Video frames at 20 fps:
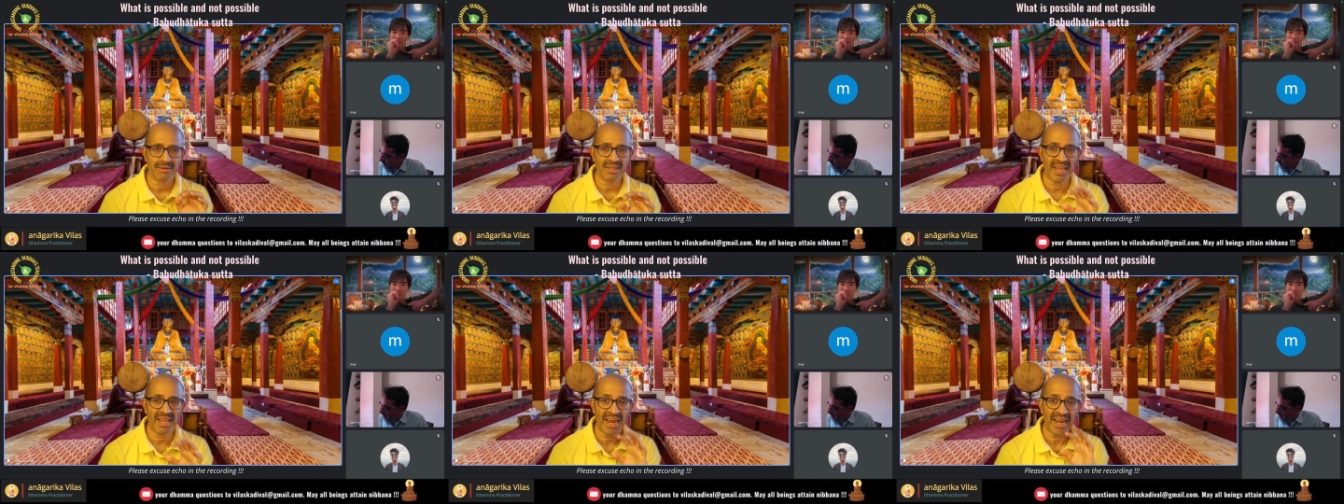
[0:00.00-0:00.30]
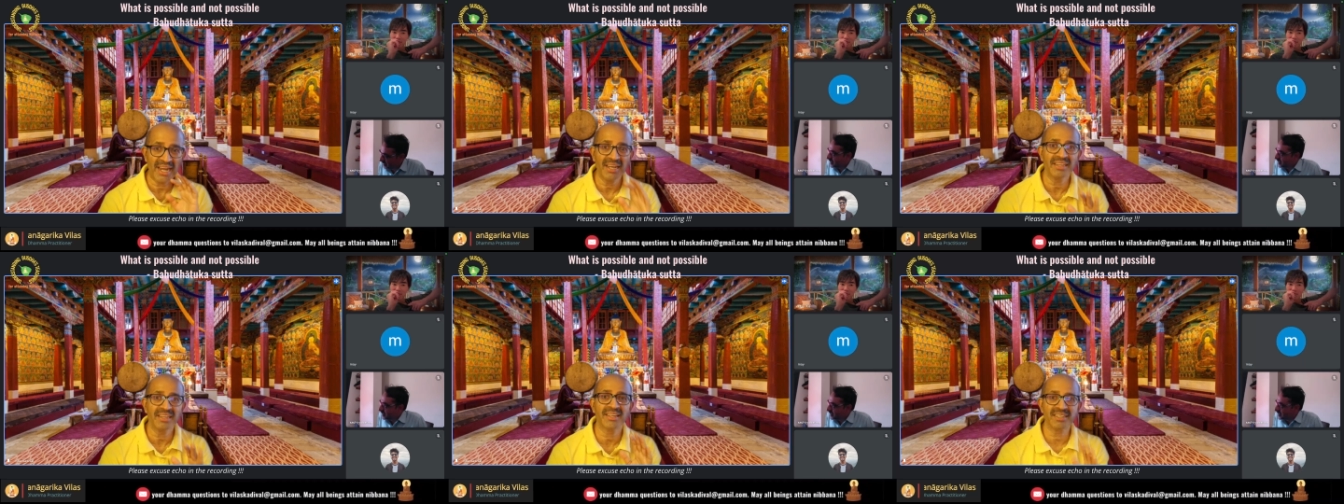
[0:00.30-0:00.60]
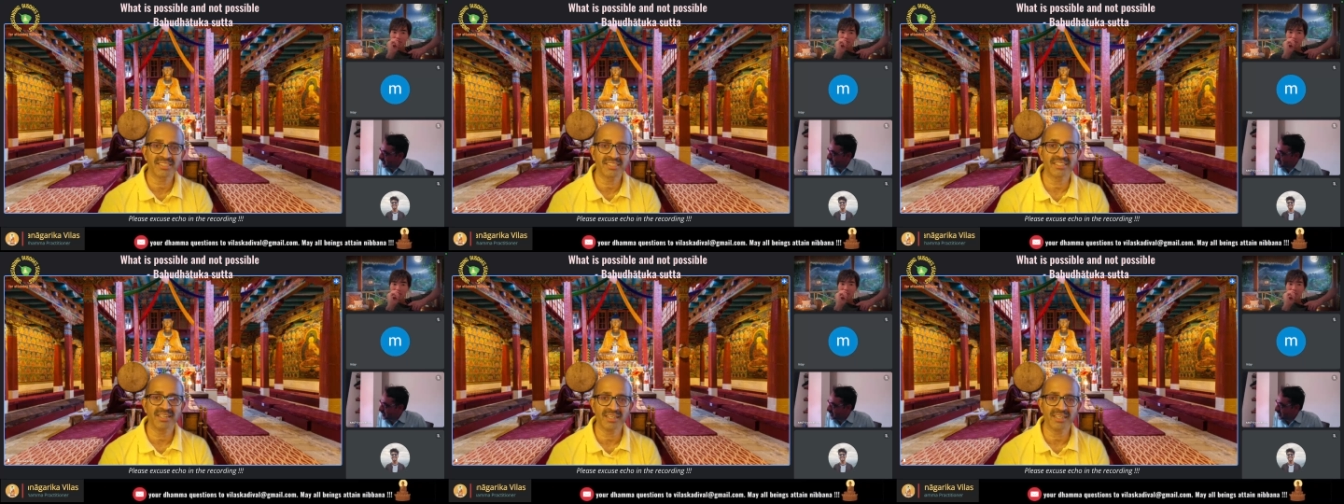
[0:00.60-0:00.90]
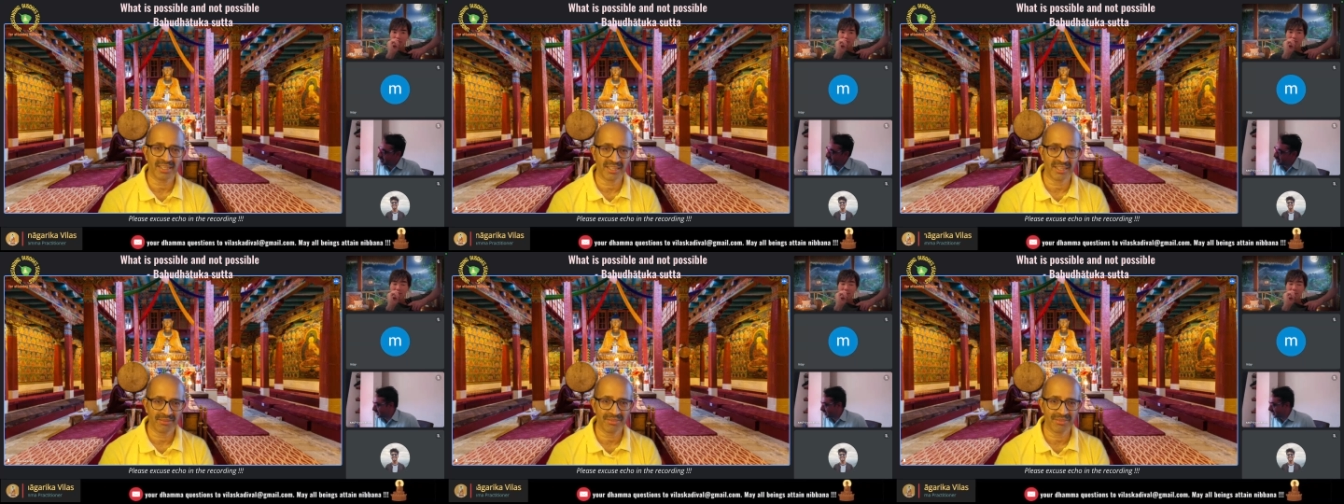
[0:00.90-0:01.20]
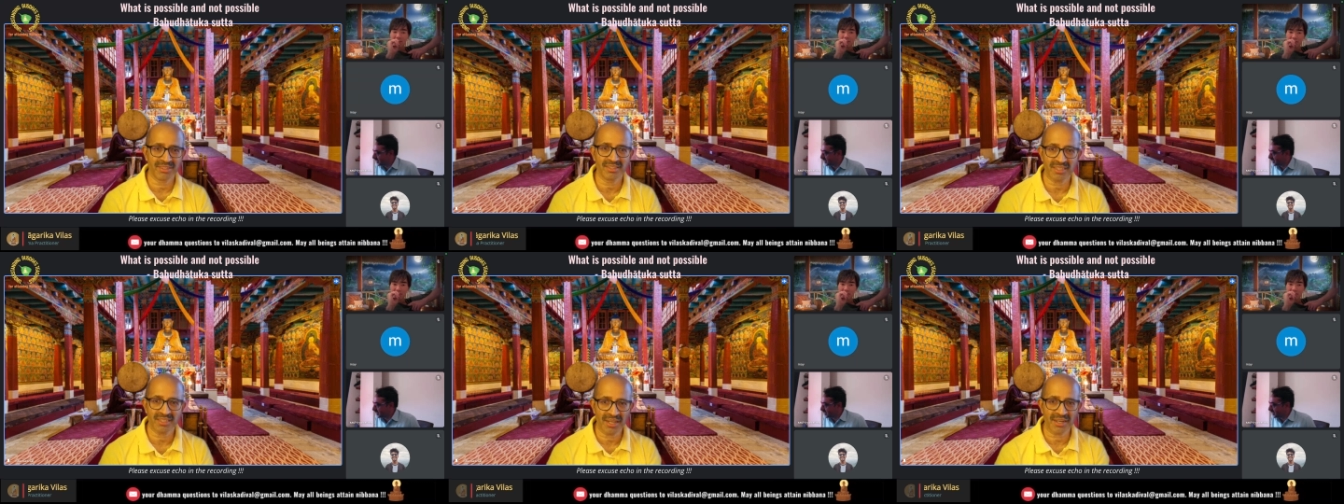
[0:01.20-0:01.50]
end the journey,
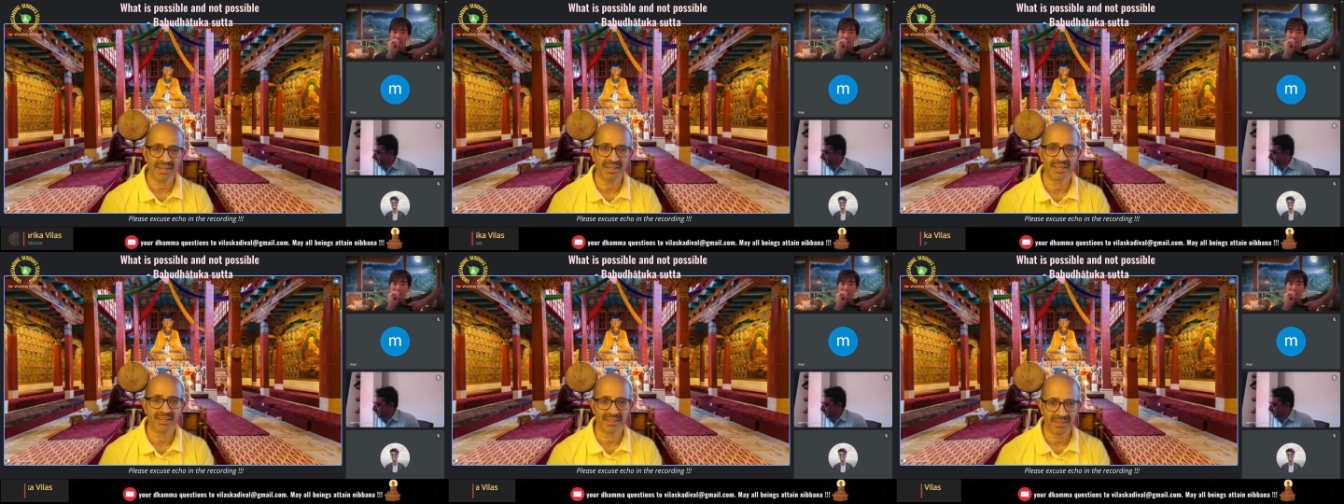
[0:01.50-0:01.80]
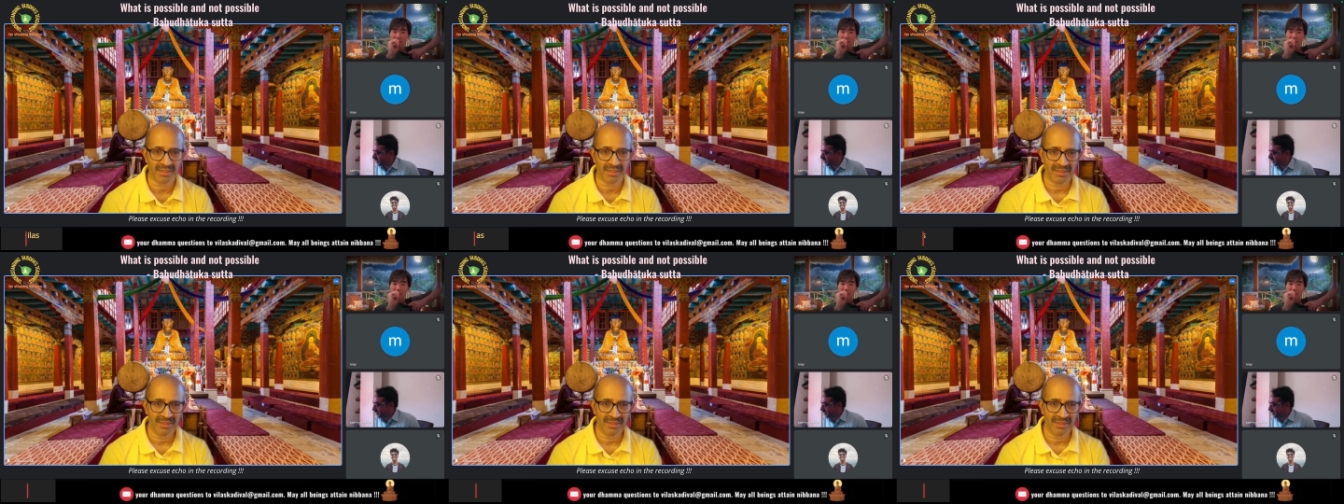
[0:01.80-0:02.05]
which is Arhat.